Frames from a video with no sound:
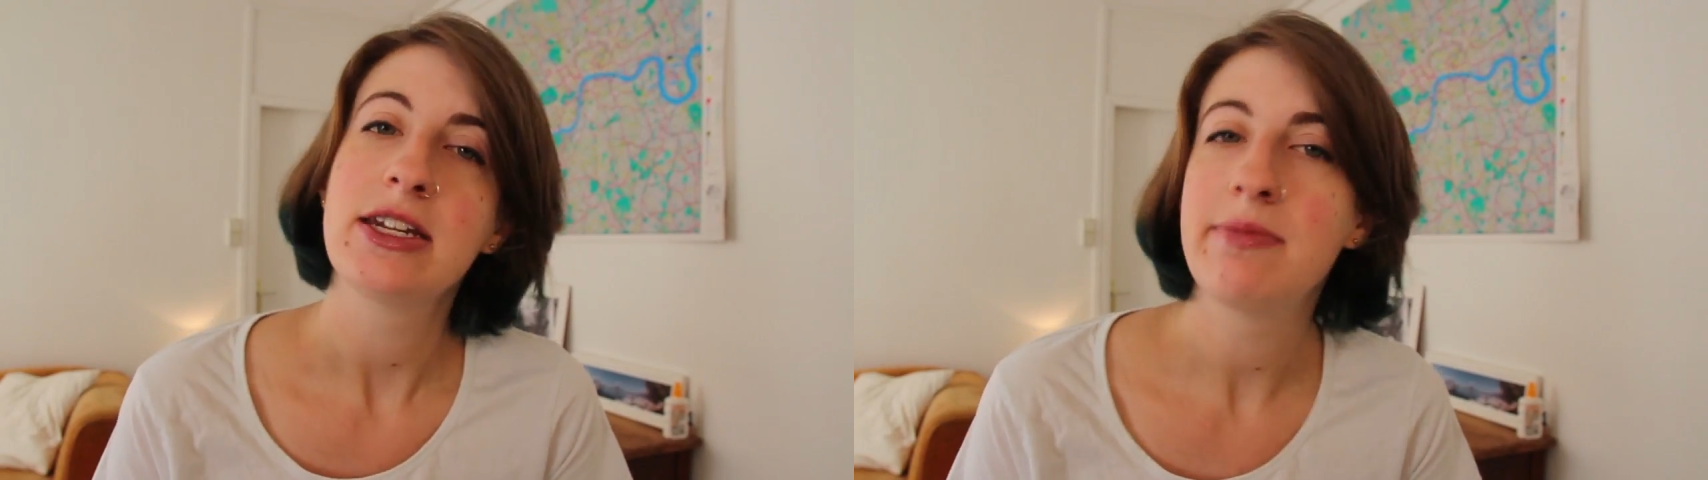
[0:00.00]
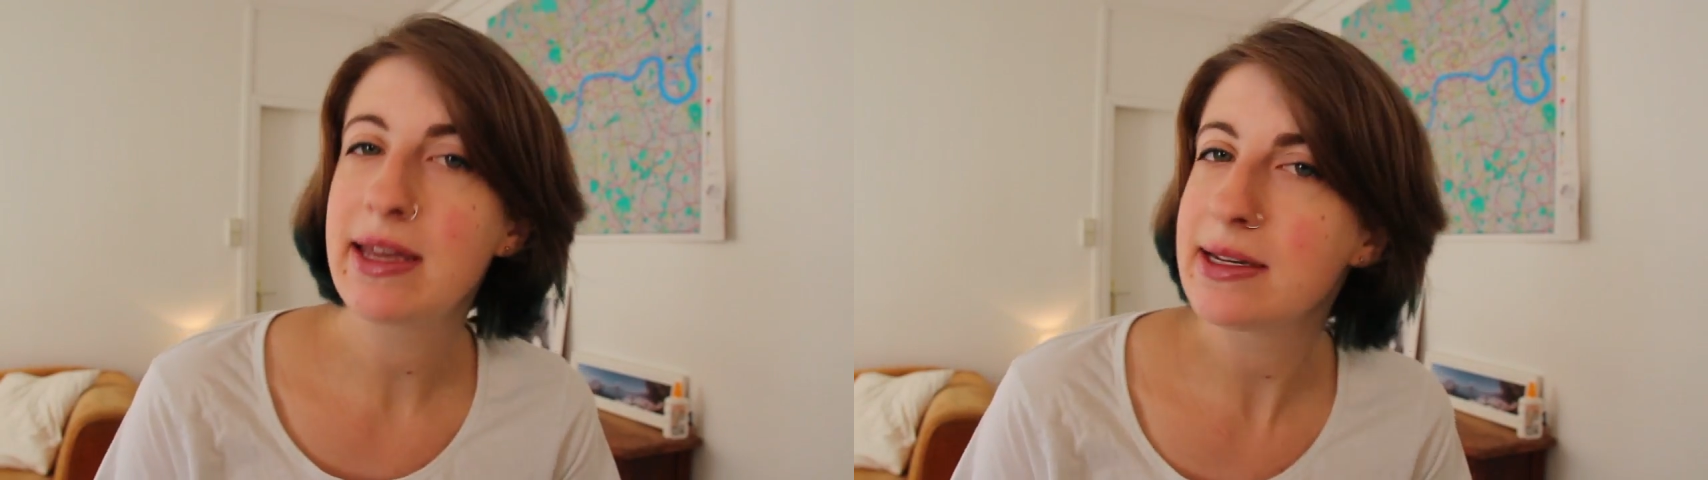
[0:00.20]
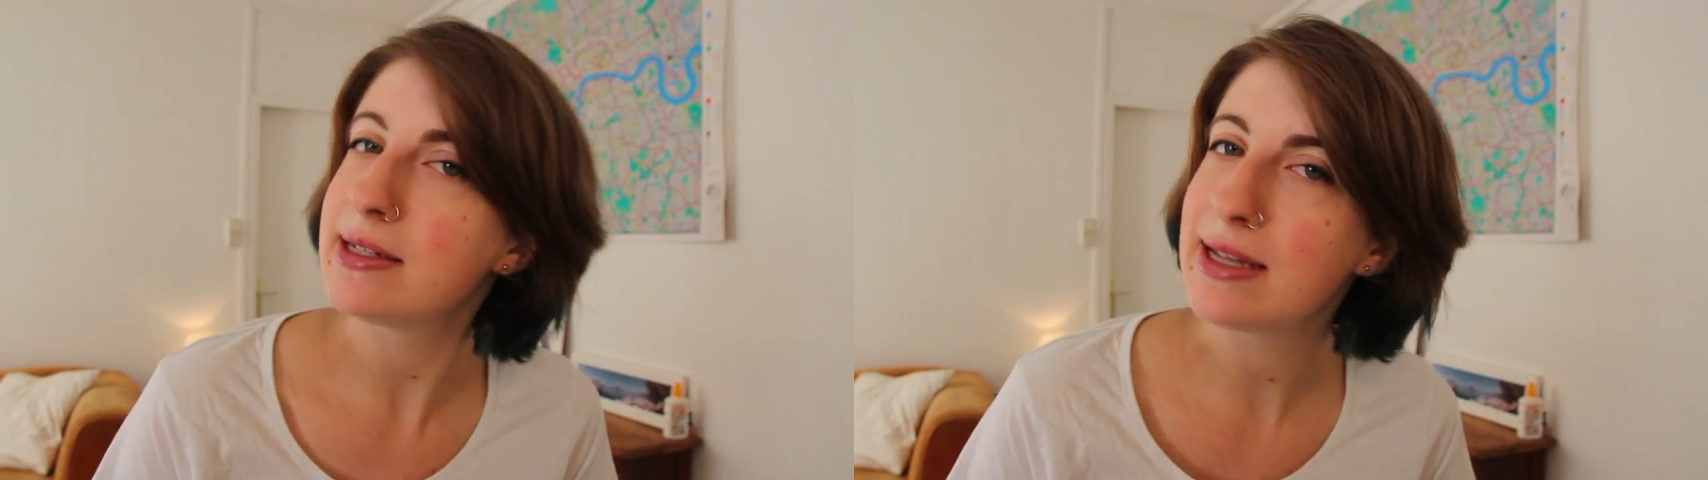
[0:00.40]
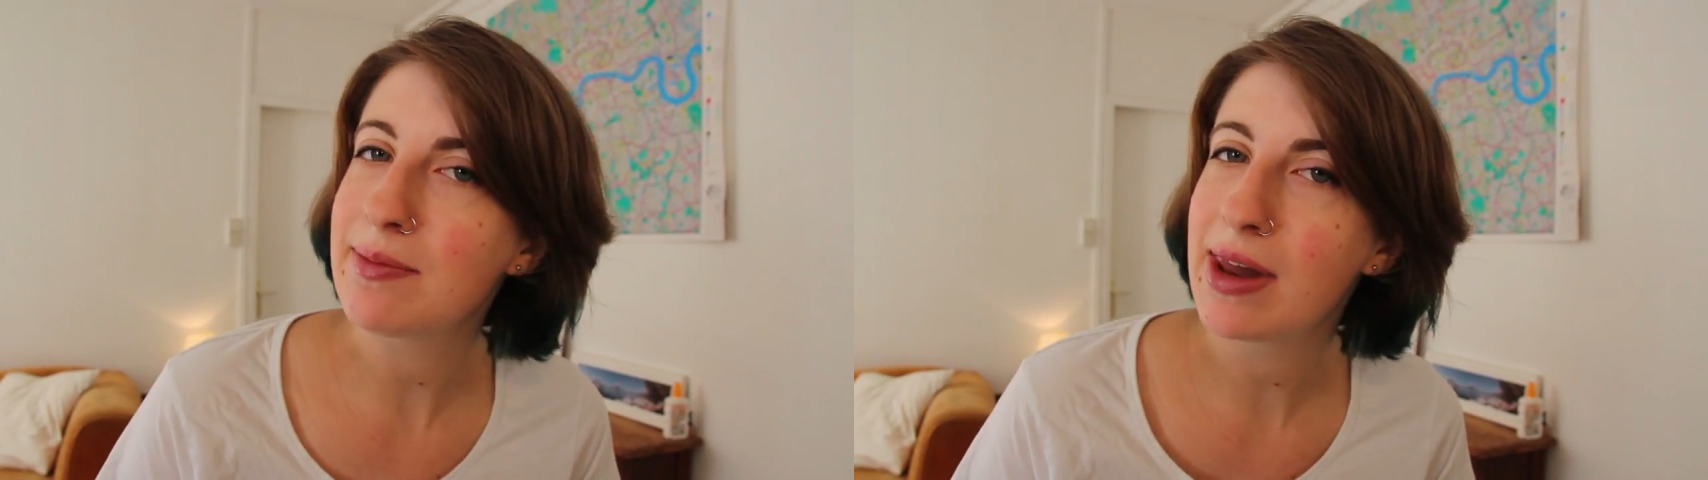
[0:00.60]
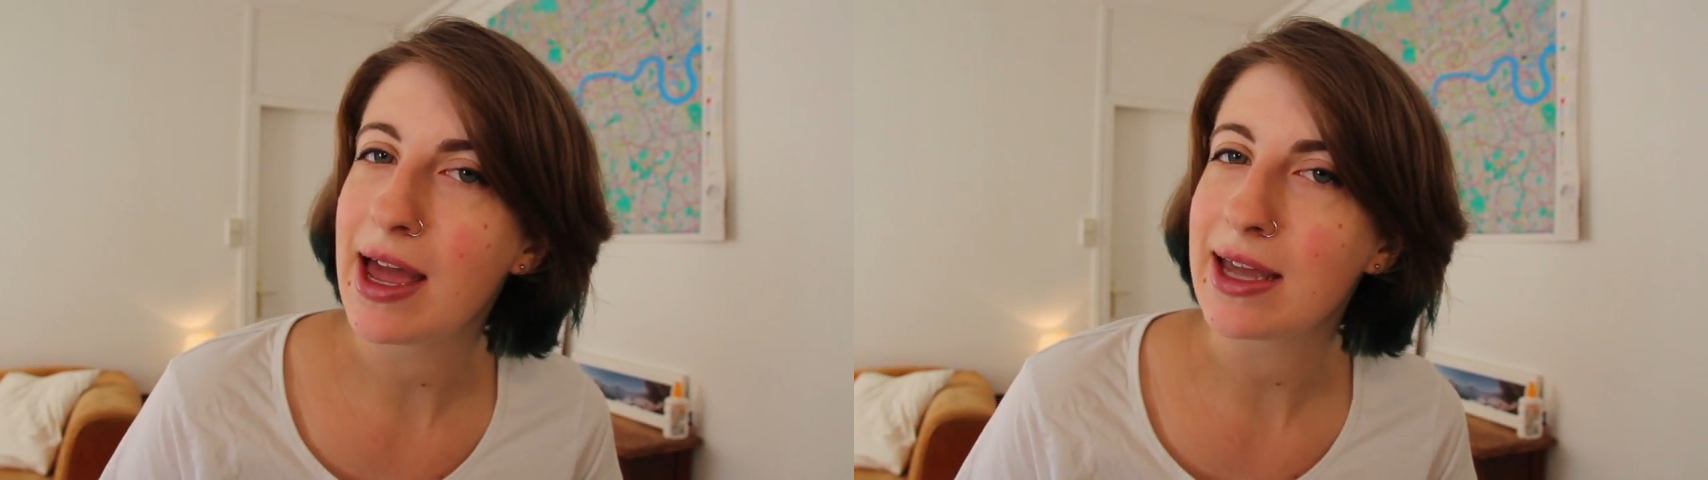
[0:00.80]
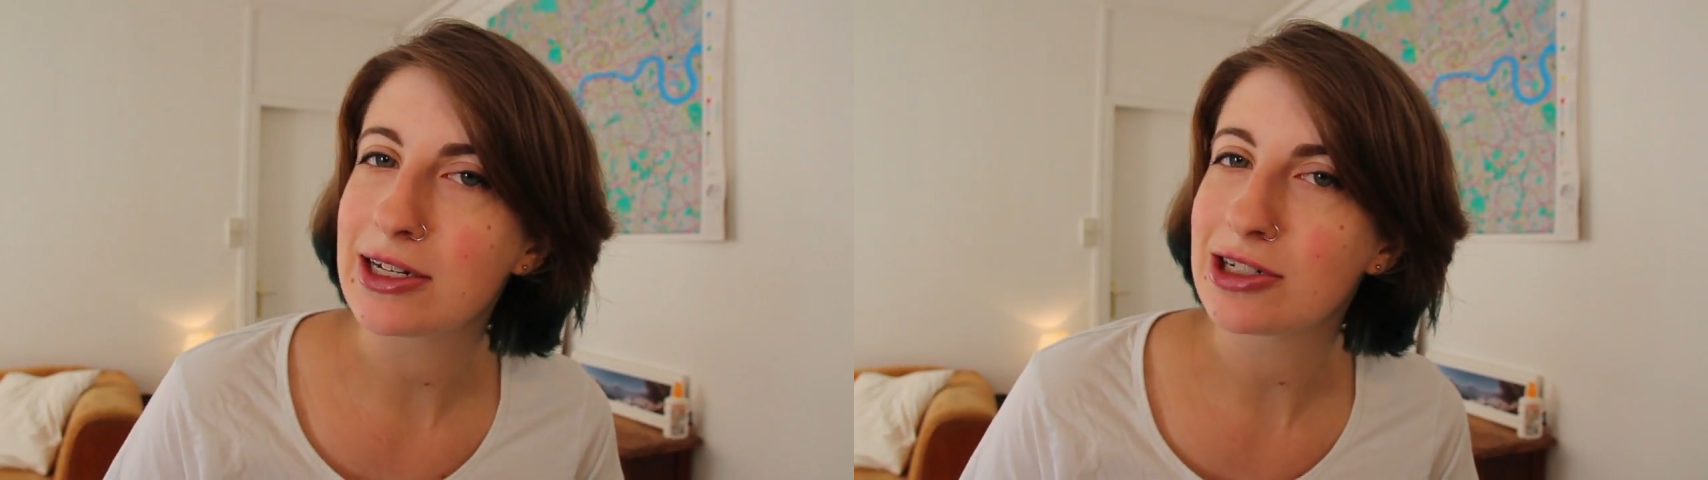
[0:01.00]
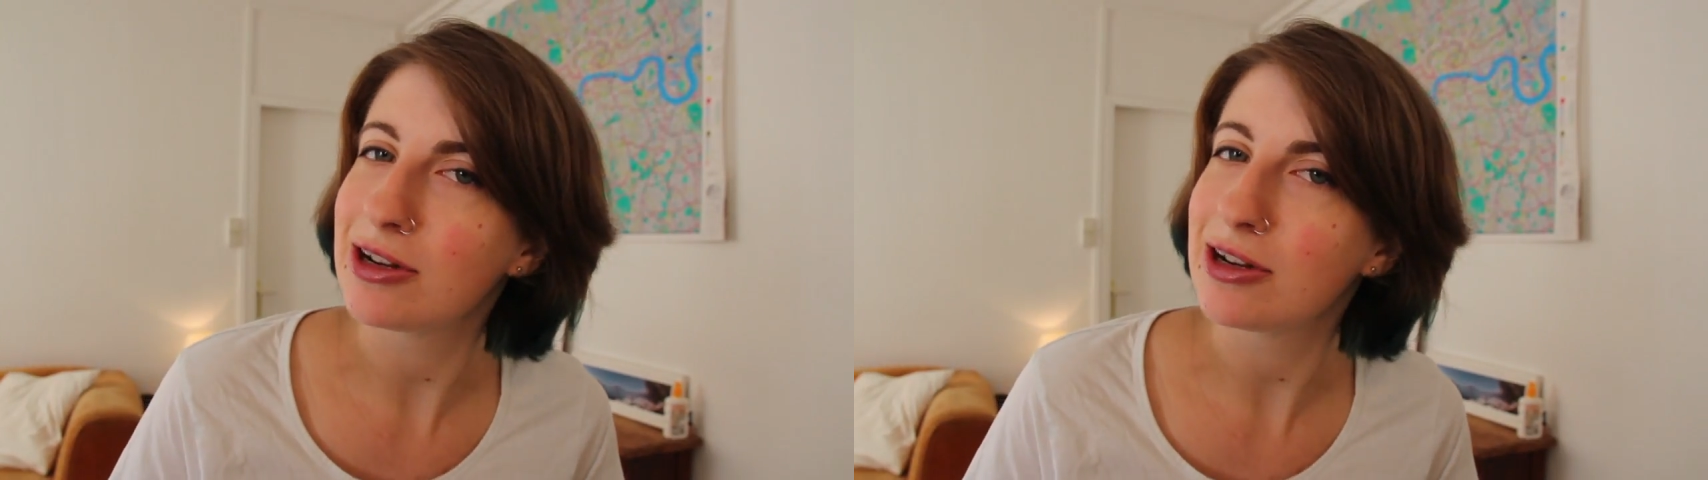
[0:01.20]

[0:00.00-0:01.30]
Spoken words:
to make it seem like